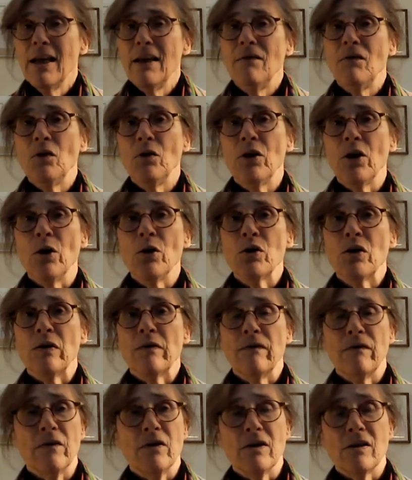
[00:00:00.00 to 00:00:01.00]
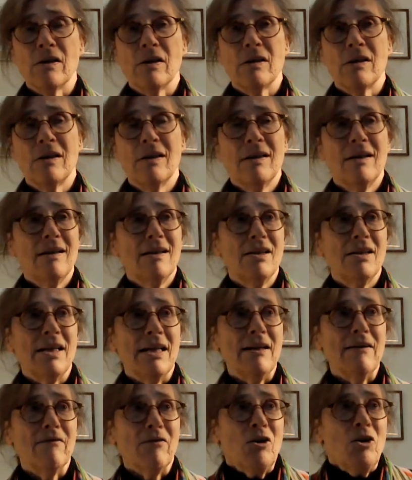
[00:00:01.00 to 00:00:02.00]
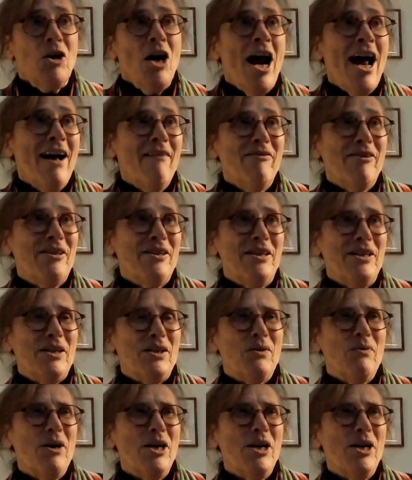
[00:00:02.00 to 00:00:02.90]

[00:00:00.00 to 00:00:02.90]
If you go to the first scene of Travesties,